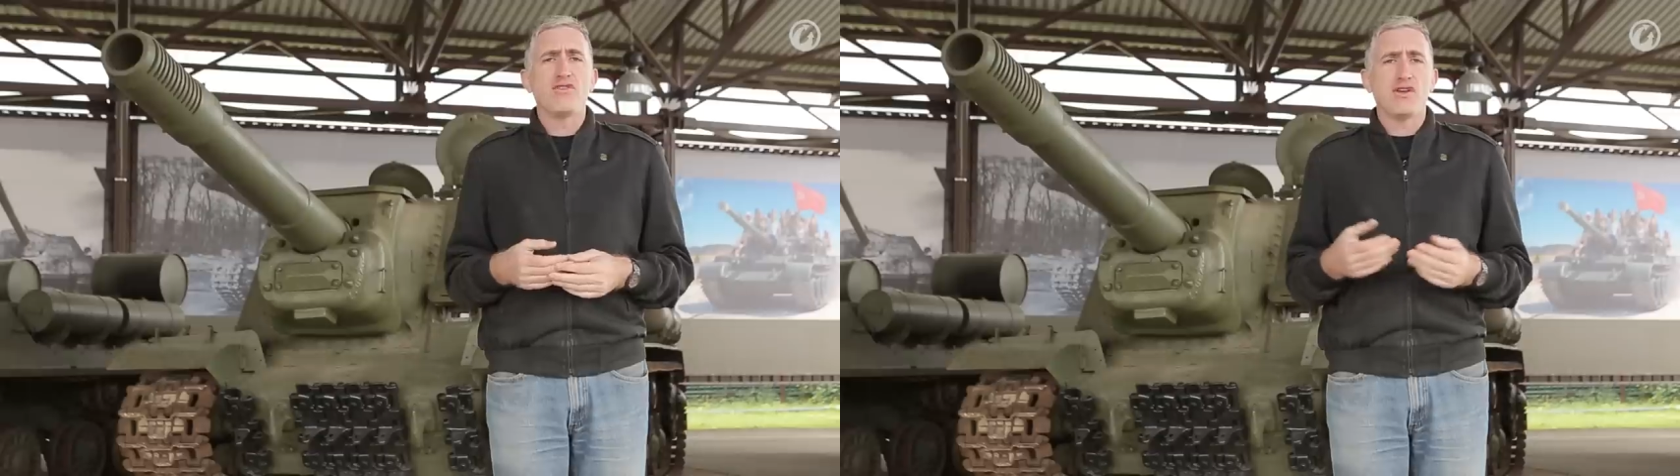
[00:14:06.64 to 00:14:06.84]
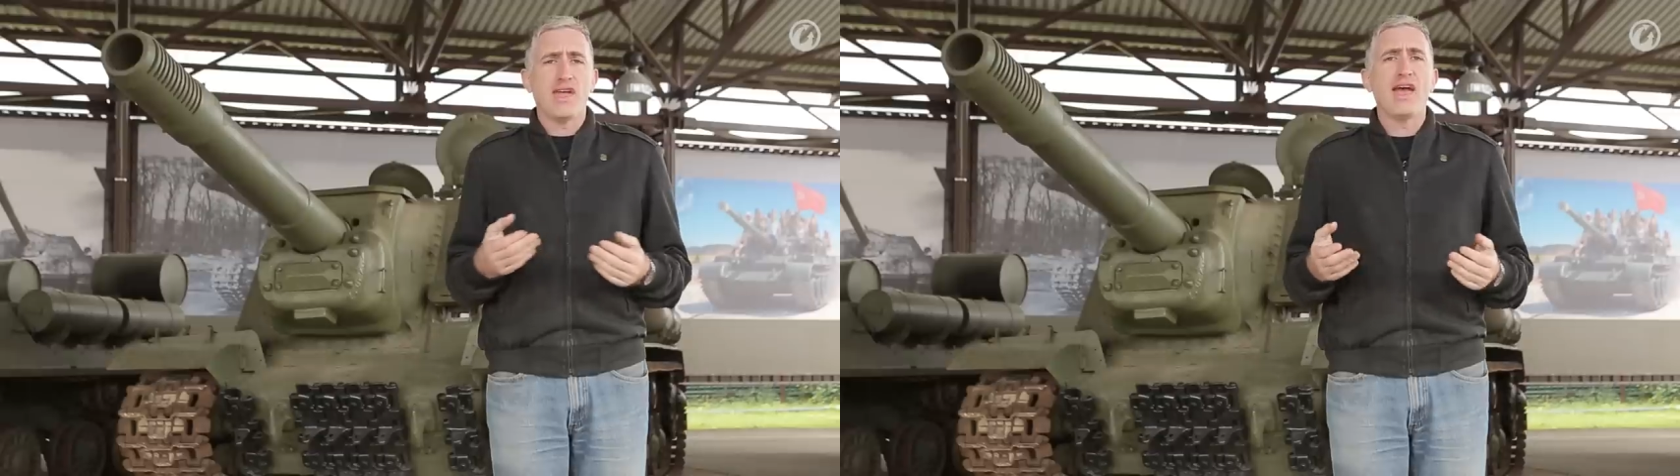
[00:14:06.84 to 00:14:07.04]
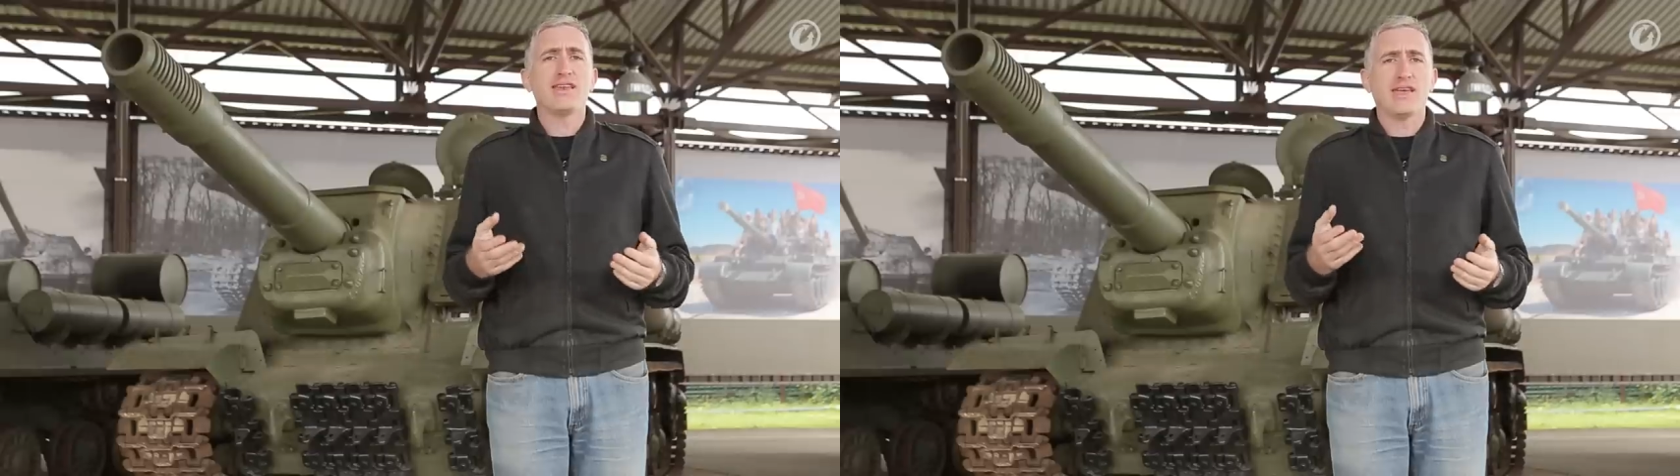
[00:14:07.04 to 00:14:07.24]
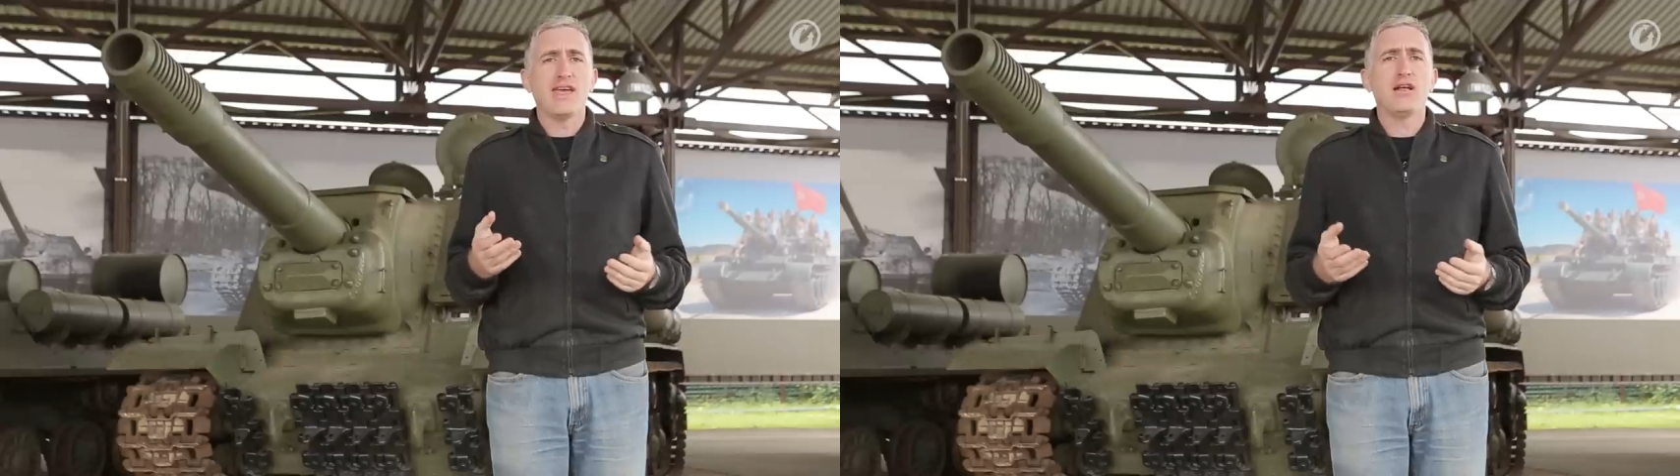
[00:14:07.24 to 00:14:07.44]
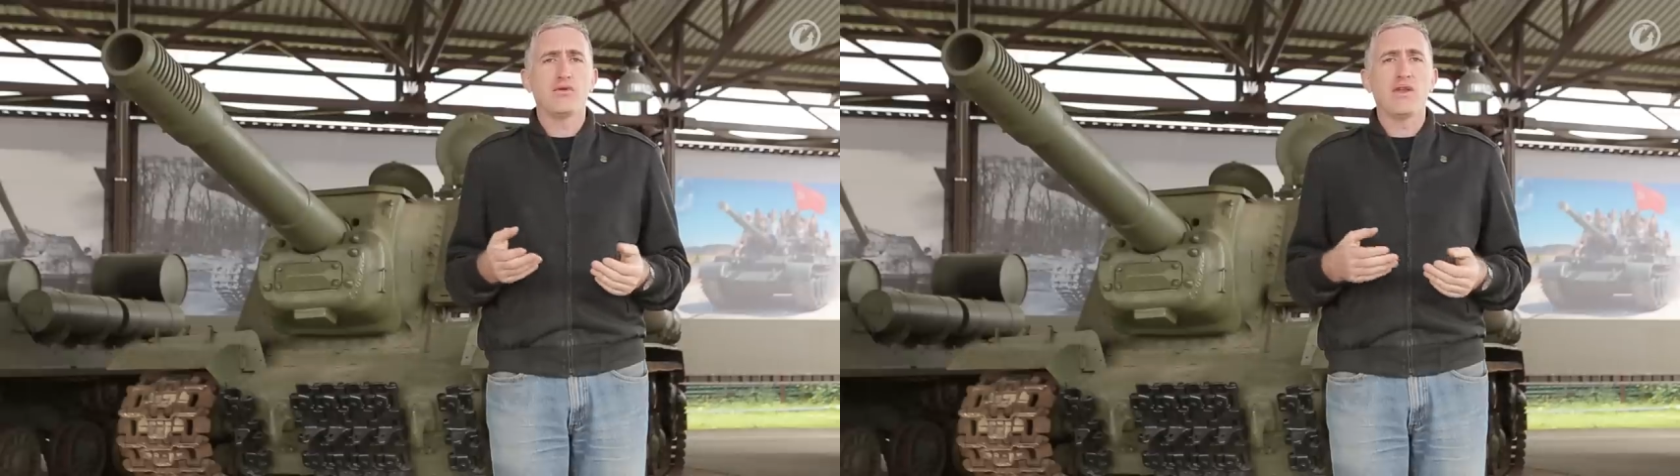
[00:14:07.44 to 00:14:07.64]
if you can't
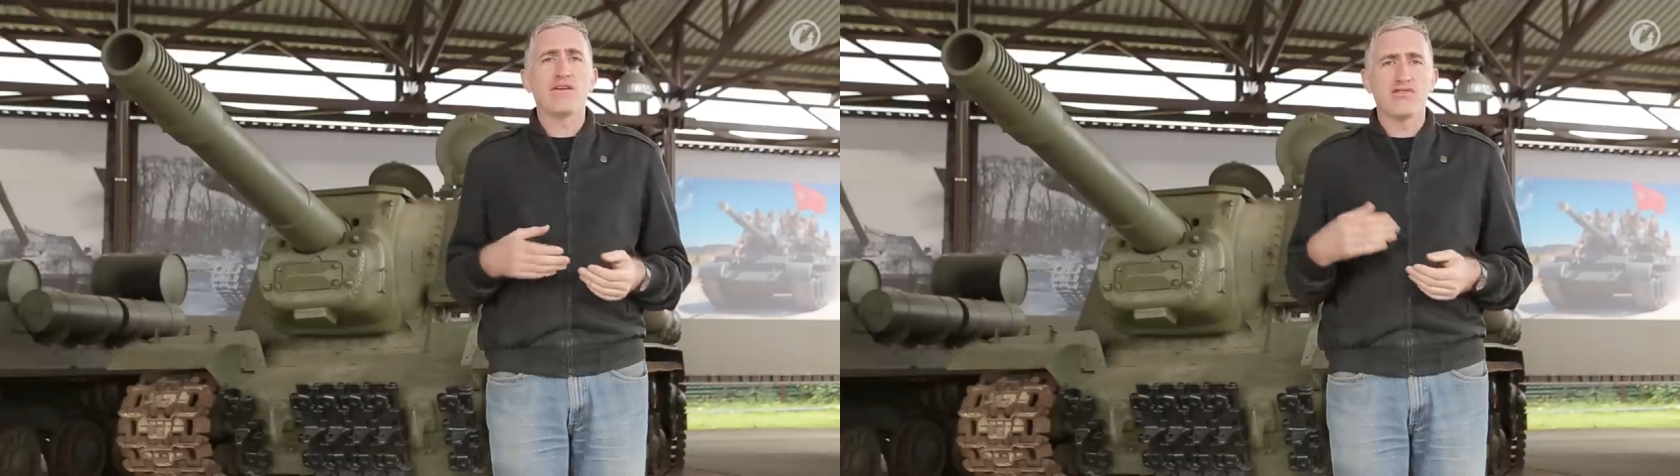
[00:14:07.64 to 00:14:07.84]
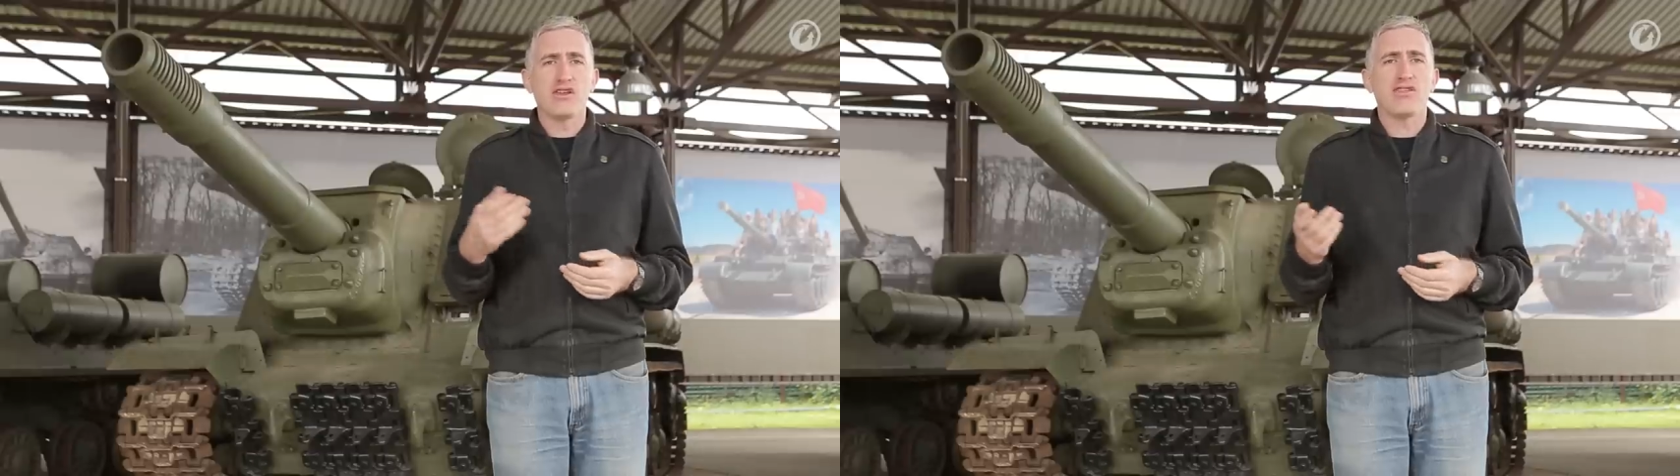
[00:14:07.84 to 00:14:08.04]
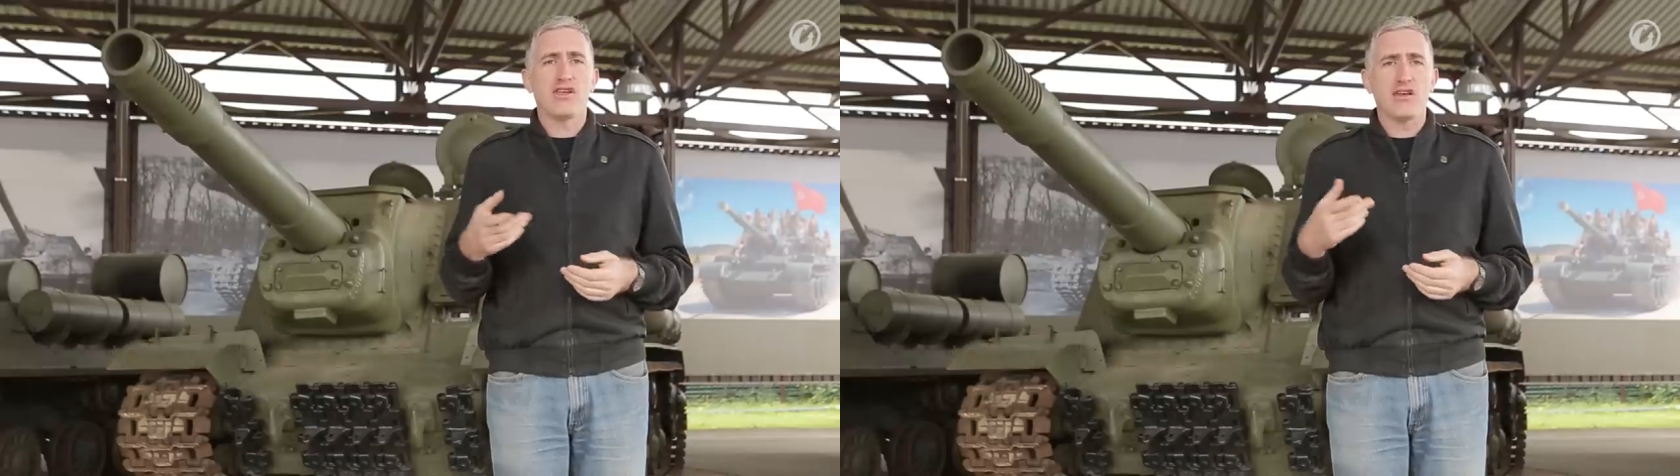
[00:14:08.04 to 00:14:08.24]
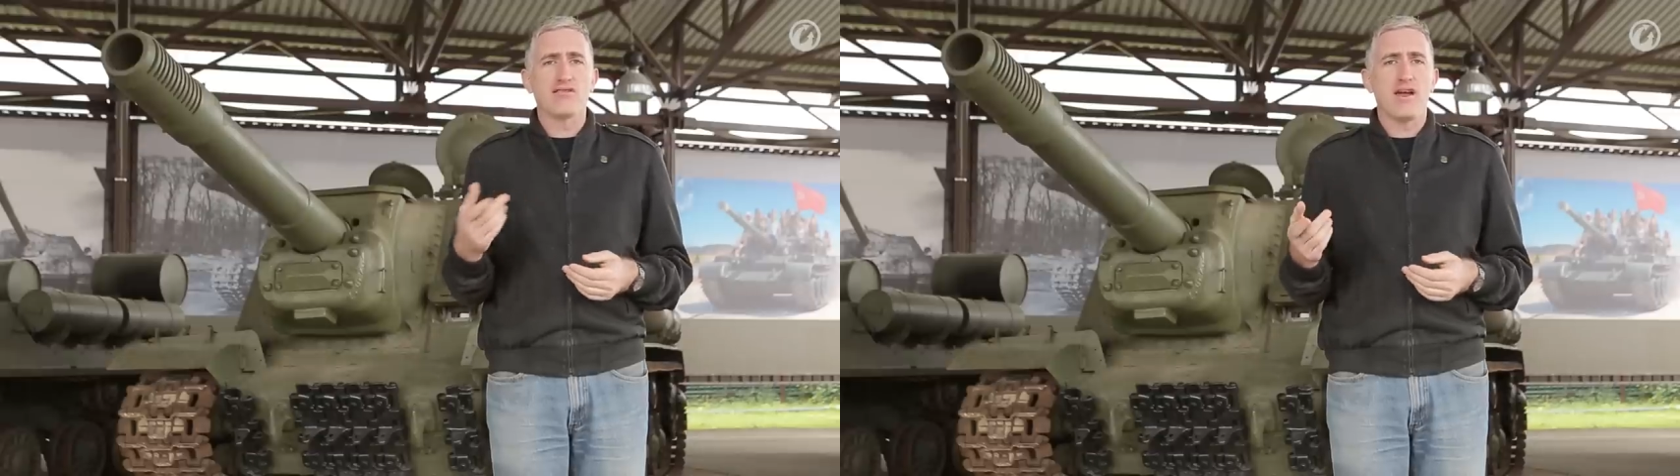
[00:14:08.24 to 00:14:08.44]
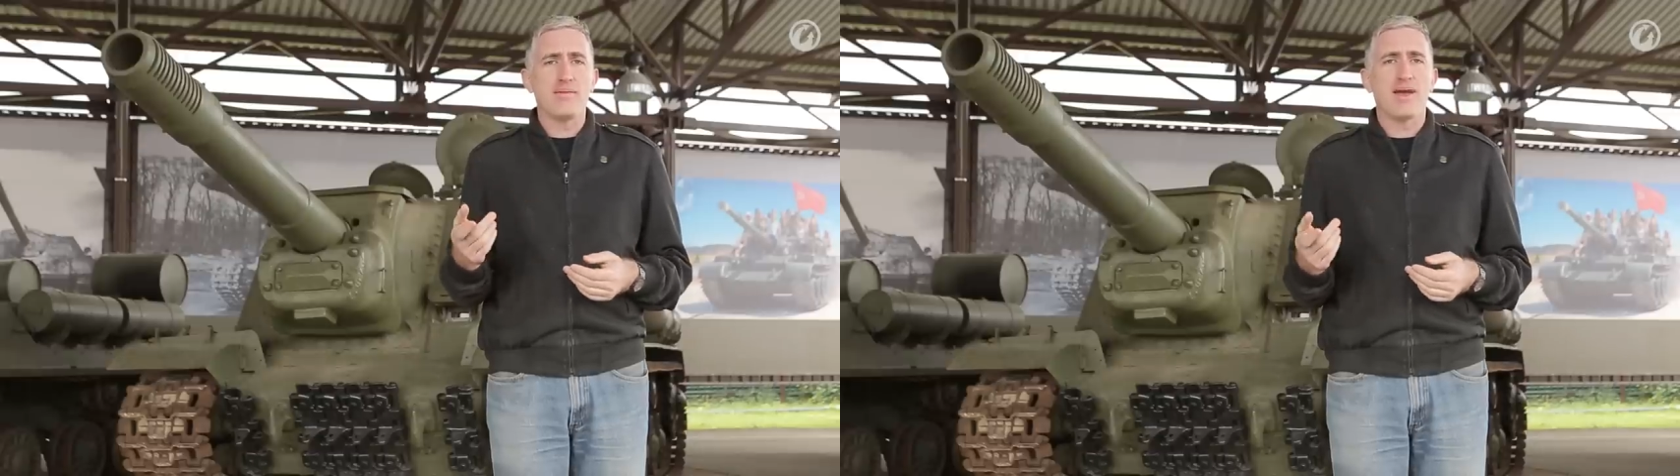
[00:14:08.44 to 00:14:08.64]
kill whatever it is that
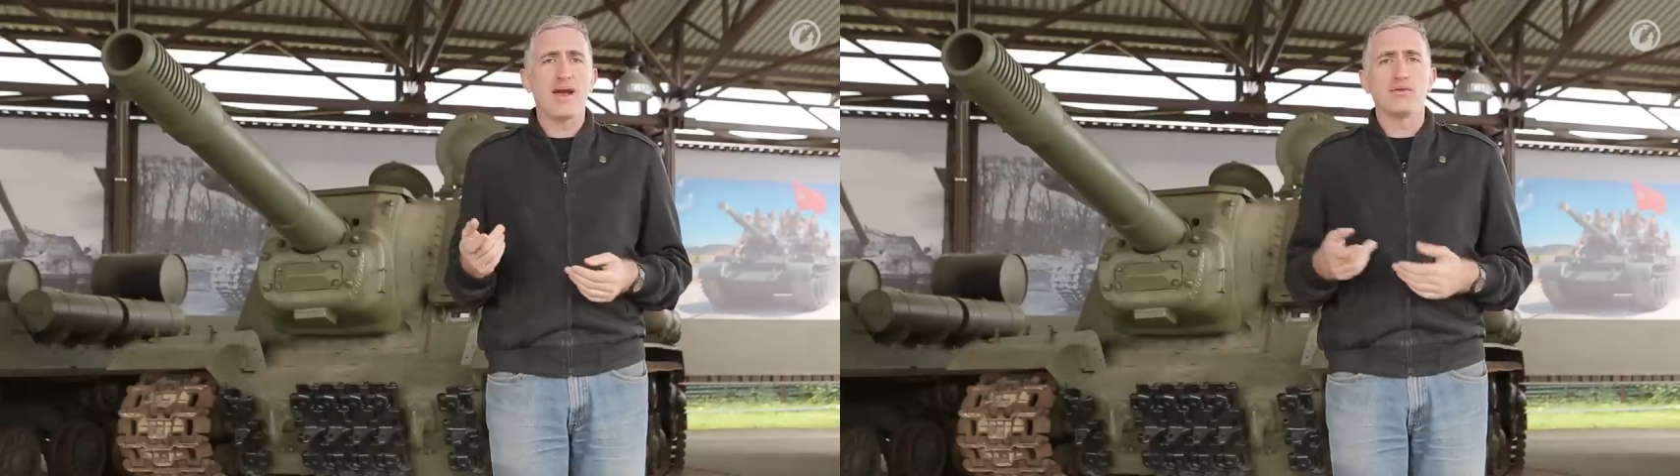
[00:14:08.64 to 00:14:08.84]
you're aiming